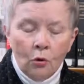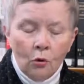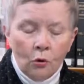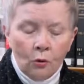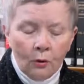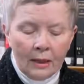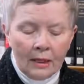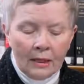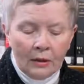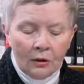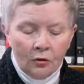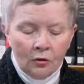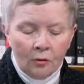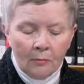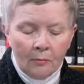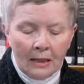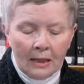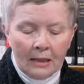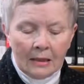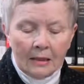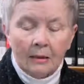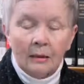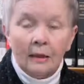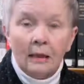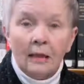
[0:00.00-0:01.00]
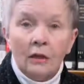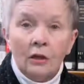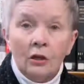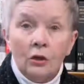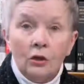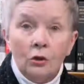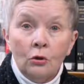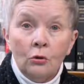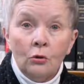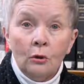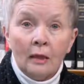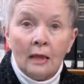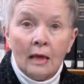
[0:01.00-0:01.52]
who were instrumental in the
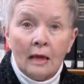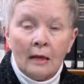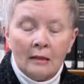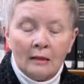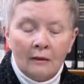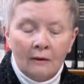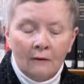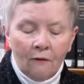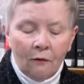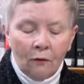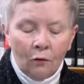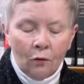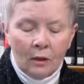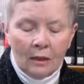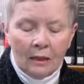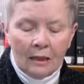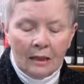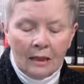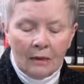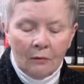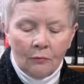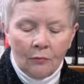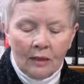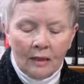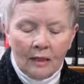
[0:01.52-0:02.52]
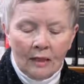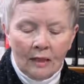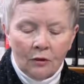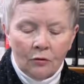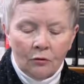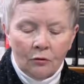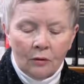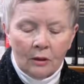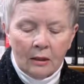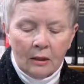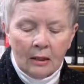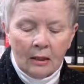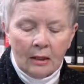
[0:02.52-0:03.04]
2014
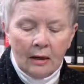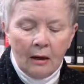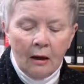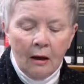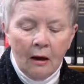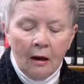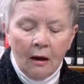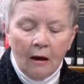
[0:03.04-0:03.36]
redistricting